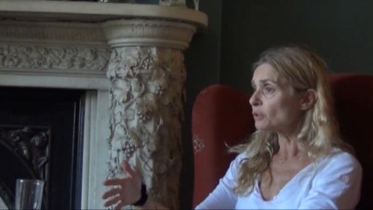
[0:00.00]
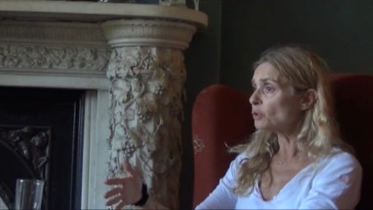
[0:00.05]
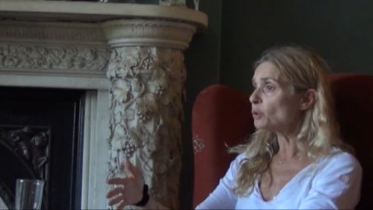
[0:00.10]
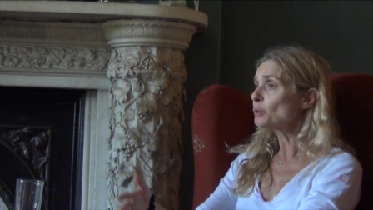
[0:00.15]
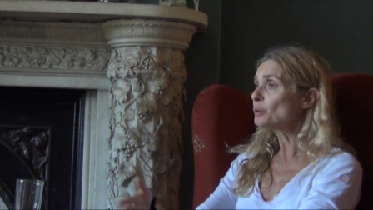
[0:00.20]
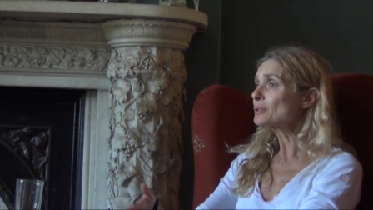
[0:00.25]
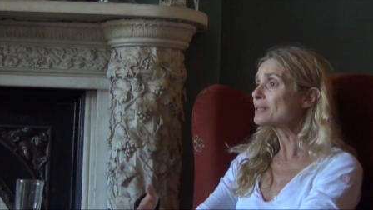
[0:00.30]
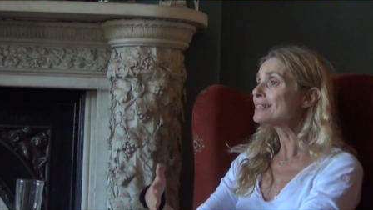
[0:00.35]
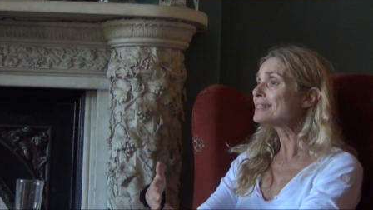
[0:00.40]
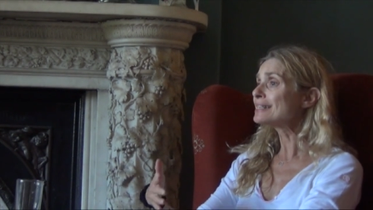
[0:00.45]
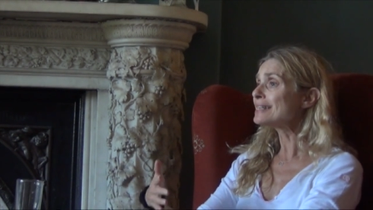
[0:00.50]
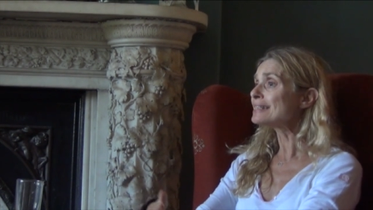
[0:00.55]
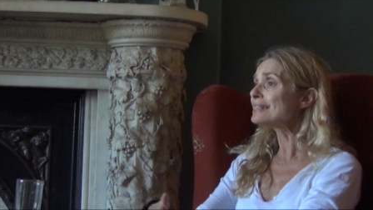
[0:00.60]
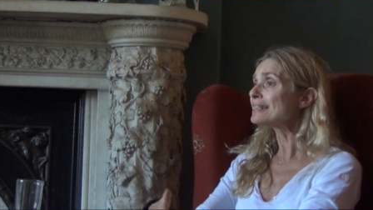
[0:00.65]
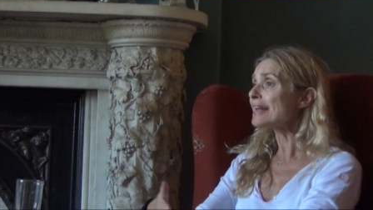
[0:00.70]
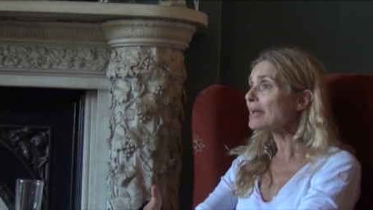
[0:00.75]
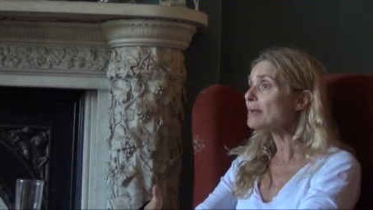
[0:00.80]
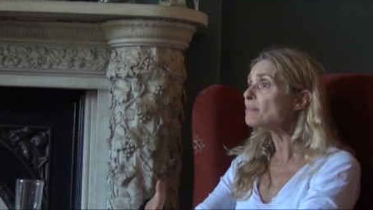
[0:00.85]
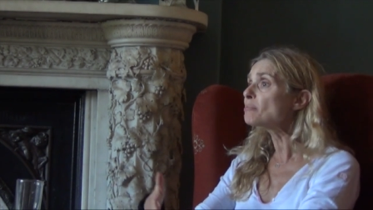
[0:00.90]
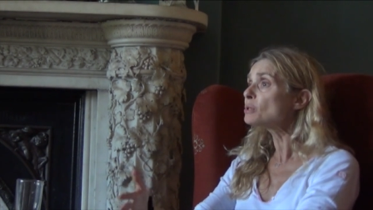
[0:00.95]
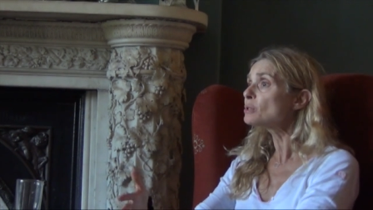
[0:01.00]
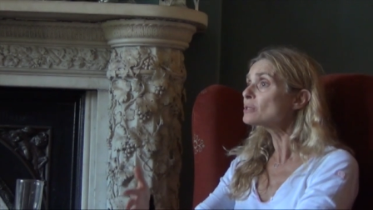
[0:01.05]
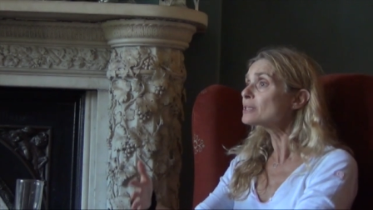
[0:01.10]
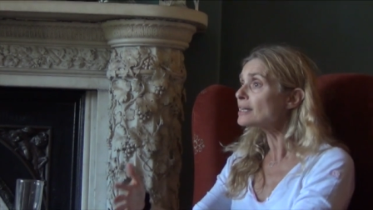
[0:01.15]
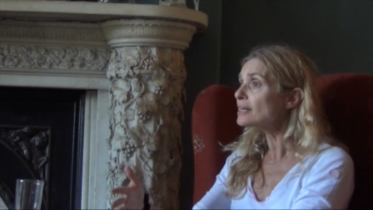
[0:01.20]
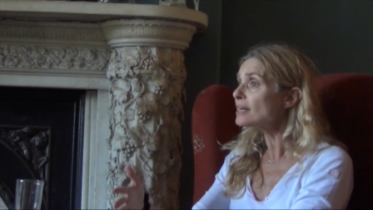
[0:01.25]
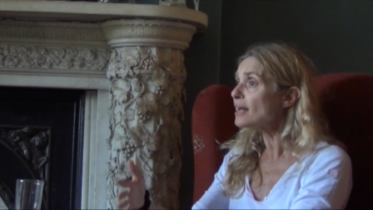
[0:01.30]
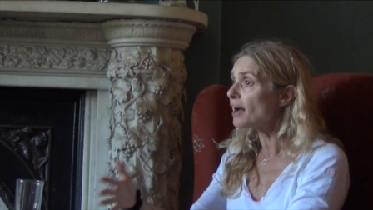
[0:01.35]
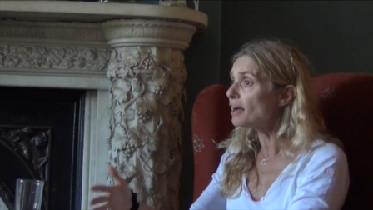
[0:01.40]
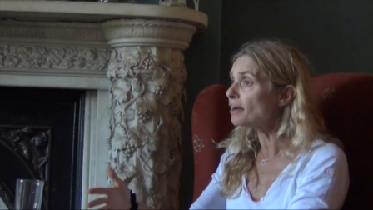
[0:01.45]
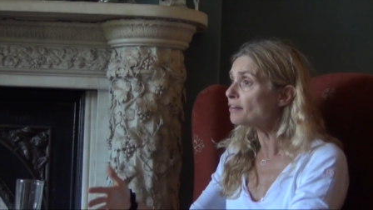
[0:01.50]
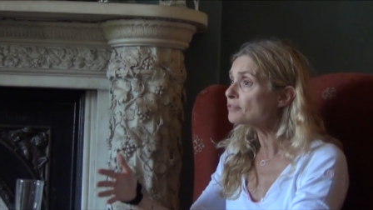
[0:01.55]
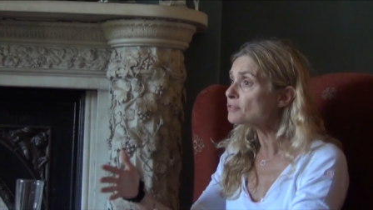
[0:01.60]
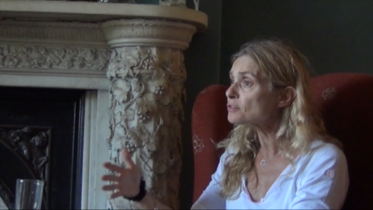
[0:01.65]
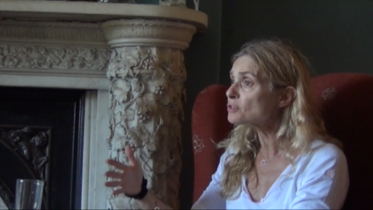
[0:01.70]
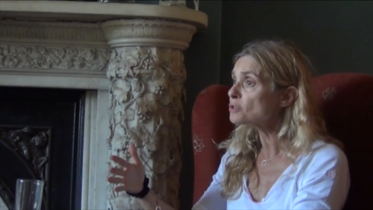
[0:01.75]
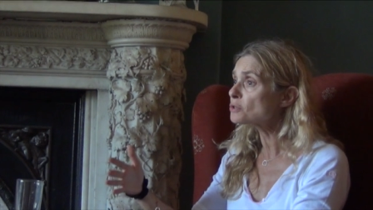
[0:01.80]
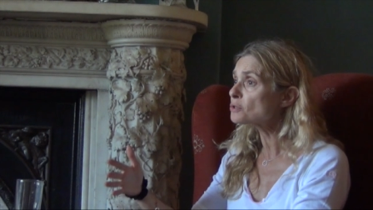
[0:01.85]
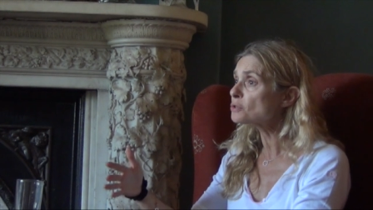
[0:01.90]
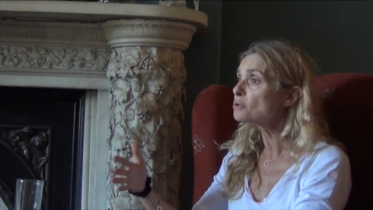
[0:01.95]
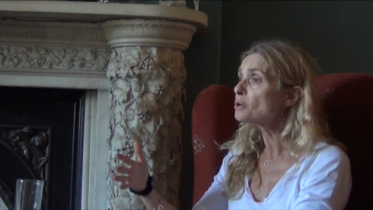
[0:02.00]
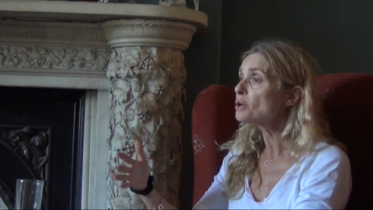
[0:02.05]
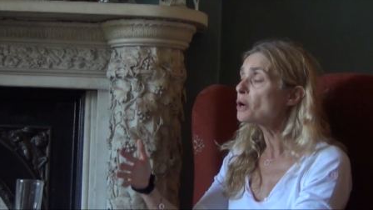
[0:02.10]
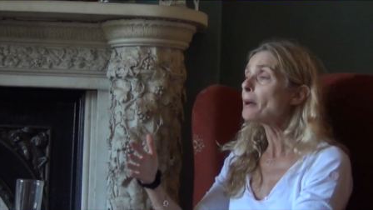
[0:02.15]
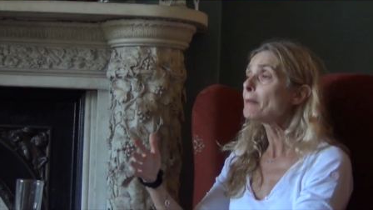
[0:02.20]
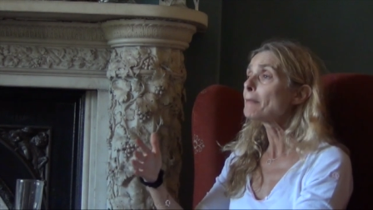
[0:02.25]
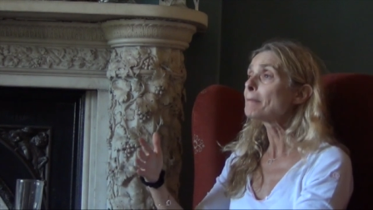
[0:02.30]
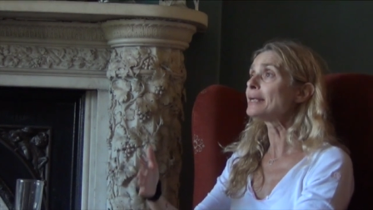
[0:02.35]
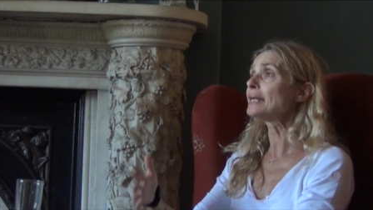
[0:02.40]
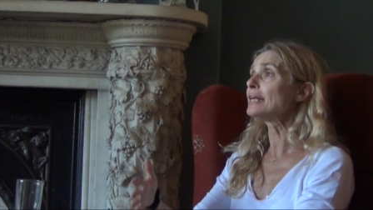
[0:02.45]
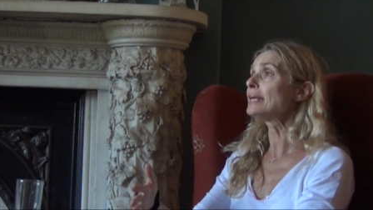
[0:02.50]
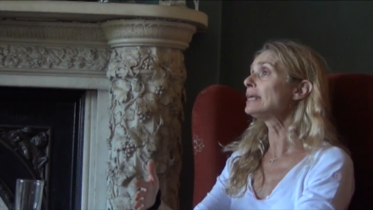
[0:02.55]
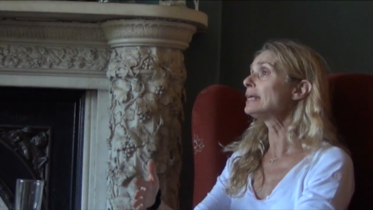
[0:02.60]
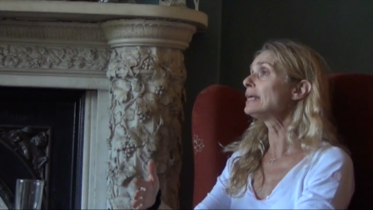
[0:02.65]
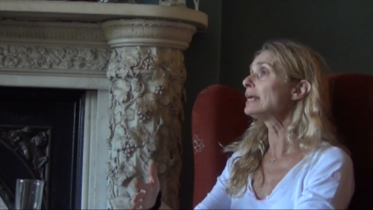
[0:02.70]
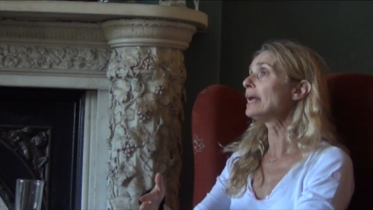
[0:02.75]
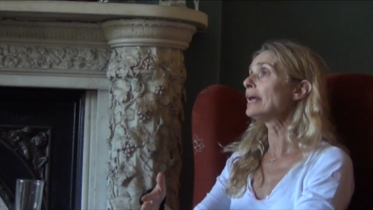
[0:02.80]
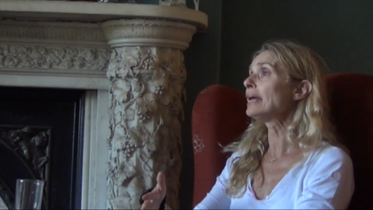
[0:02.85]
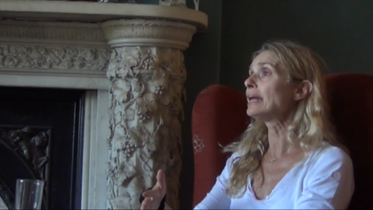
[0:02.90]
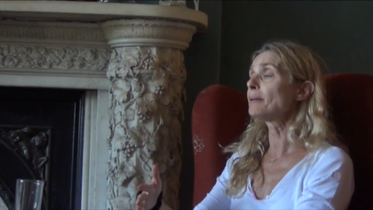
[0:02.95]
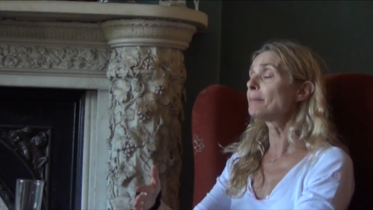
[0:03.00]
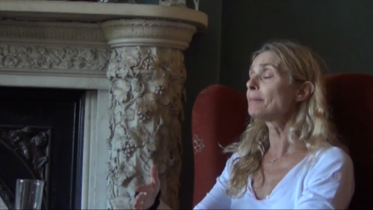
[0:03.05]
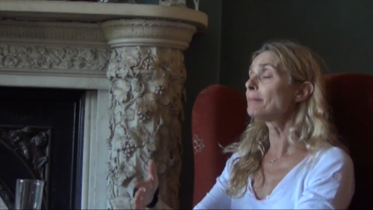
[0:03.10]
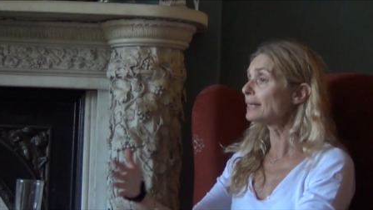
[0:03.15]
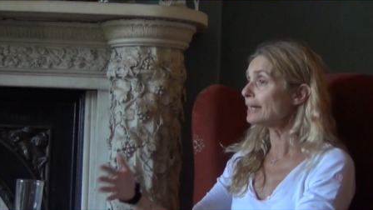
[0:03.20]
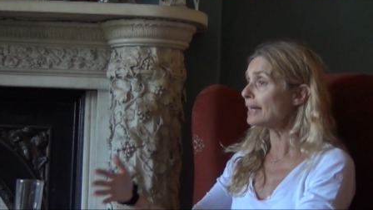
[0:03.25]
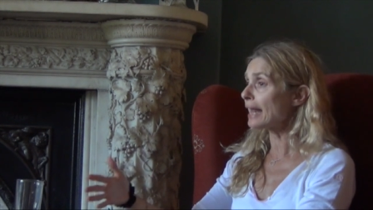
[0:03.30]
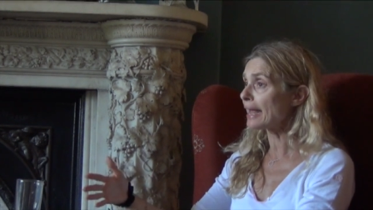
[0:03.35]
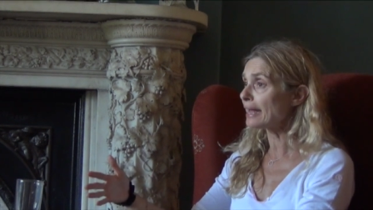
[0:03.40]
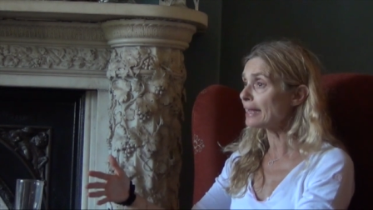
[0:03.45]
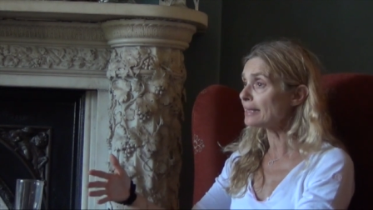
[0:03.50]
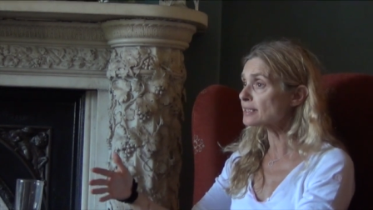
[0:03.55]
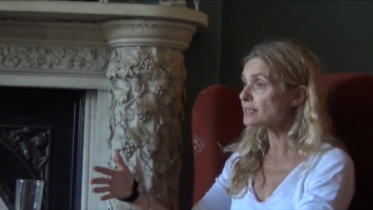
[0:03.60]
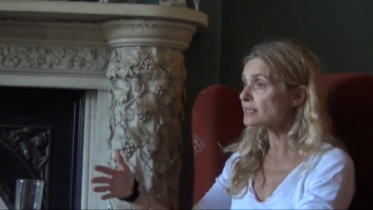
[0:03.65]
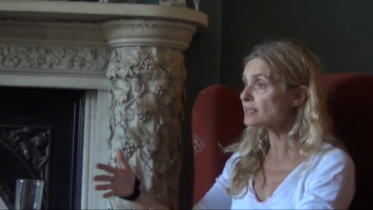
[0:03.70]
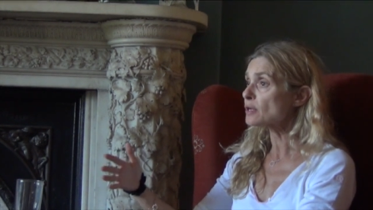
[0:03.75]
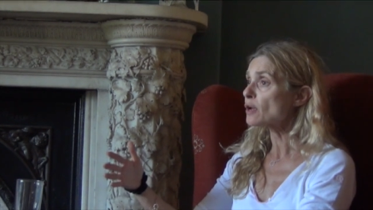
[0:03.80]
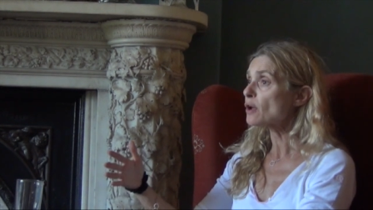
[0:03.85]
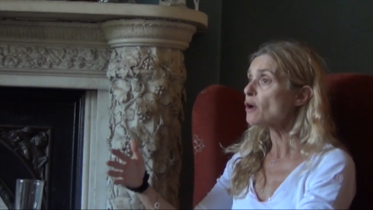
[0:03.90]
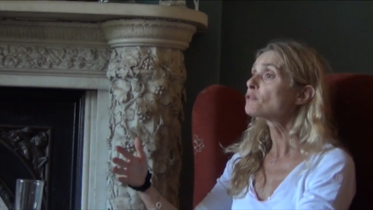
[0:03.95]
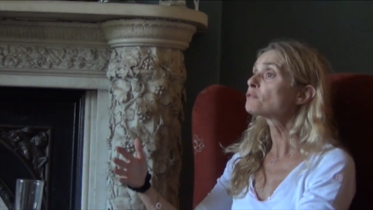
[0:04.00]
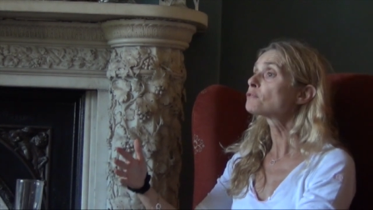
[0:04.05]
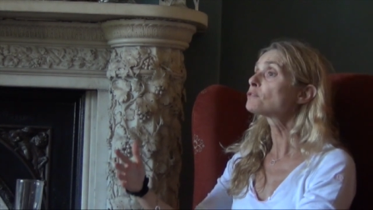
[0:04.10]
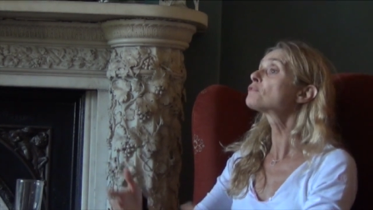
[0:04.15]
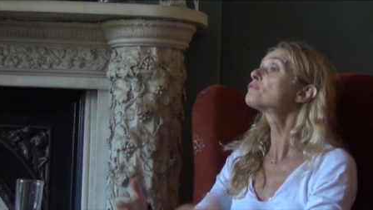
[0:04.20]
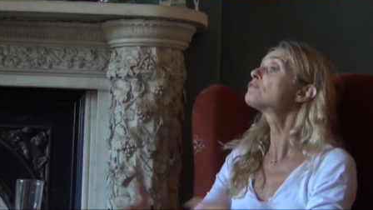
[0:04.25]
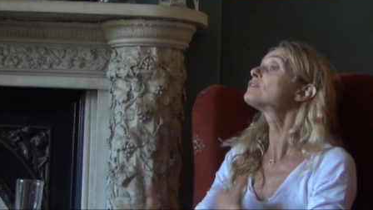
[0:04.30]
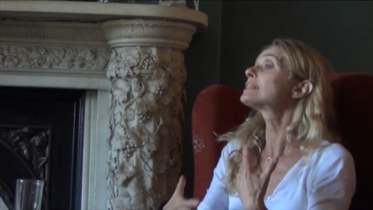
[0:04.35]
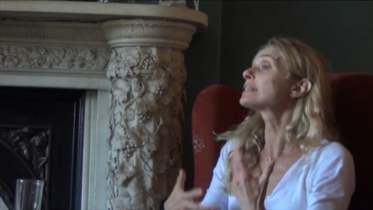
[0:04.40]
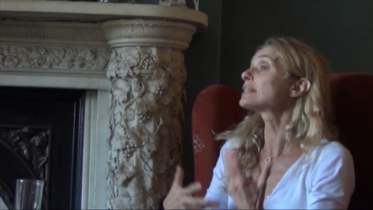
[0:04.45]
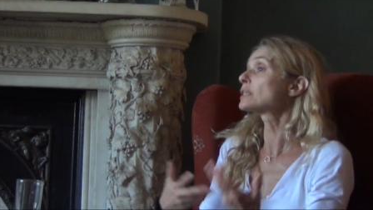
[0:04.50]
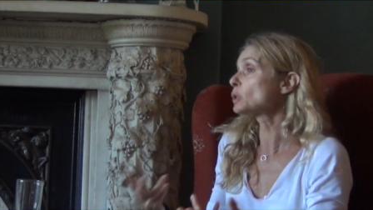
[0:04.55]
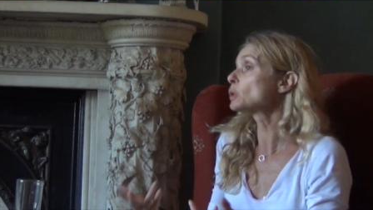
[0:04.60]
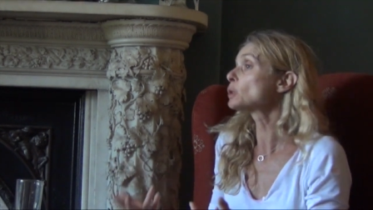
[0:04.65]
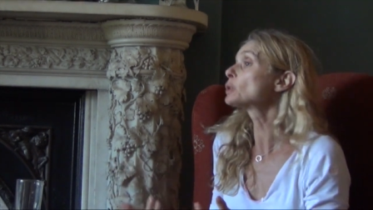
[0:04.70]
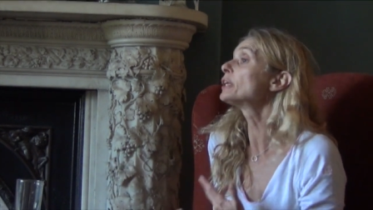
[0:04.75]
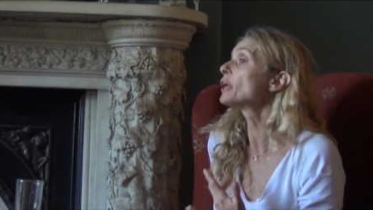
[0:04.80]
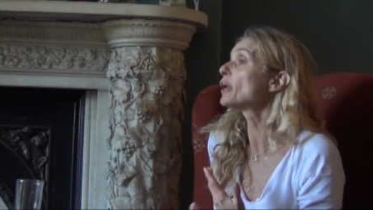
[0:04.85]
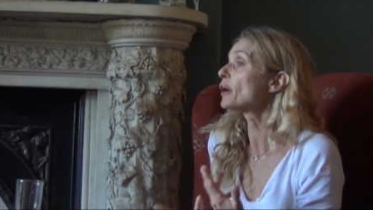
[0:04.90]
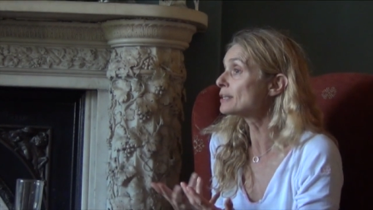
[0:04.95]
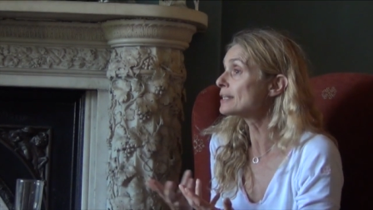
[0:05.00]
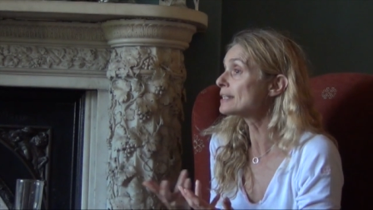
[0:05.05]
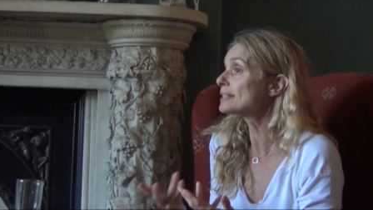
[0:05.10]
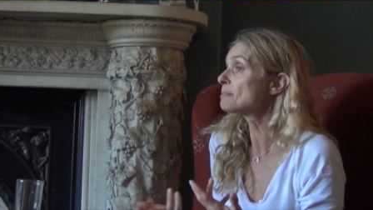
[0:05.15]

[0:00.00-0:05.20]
or disabled enough to be in a place for physical, you know,